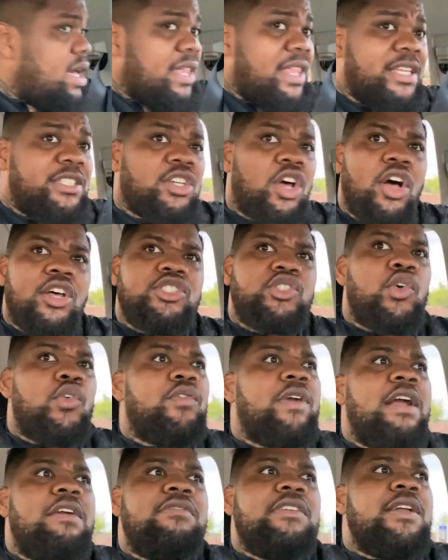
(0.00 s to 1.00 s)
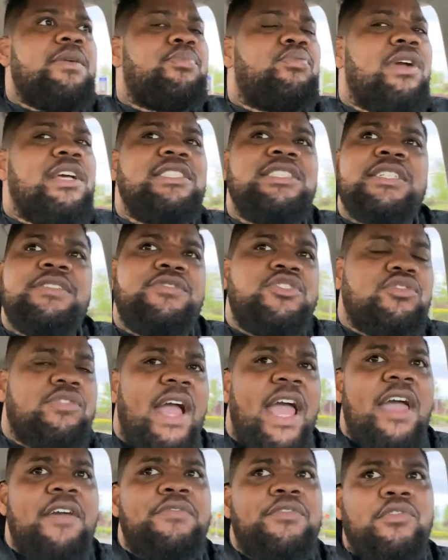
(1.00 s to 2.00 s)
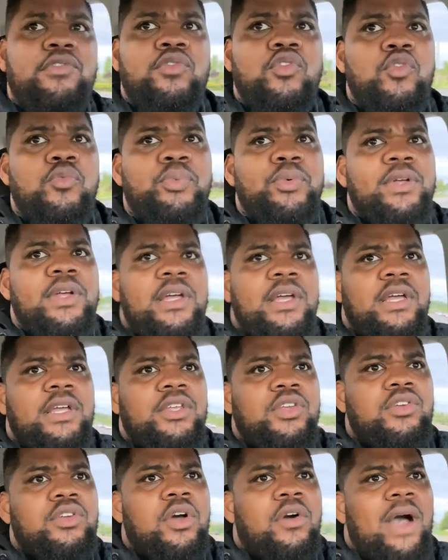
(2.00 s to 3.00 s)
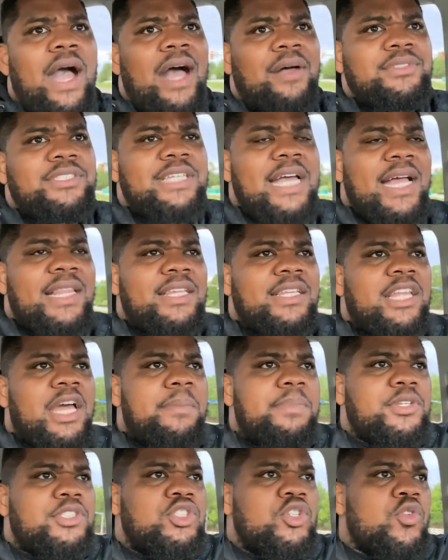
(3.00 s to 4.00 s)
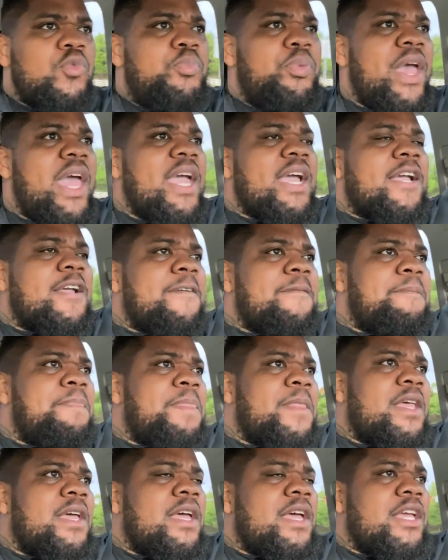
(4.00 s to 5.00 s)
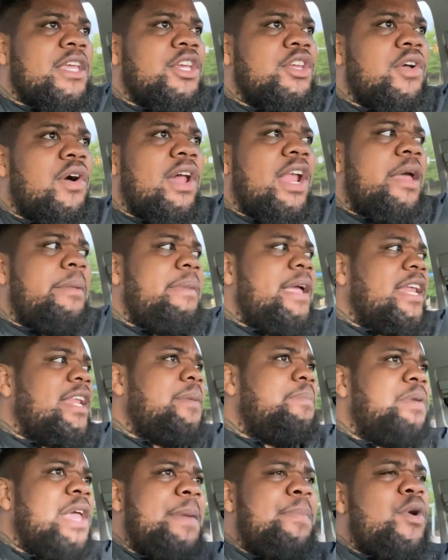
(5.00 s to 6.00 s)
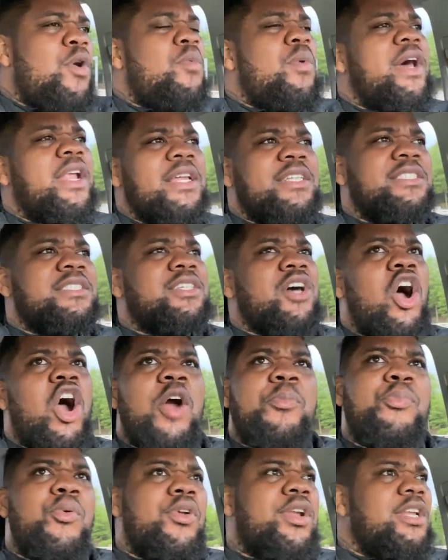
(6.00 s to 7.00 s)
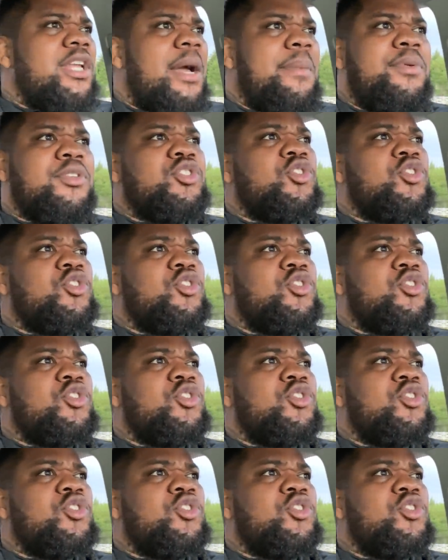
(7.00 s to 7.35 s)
It's also a very impressive draft group. You know, outside the number two pick, you You know what I mean? And people want to just harp on a number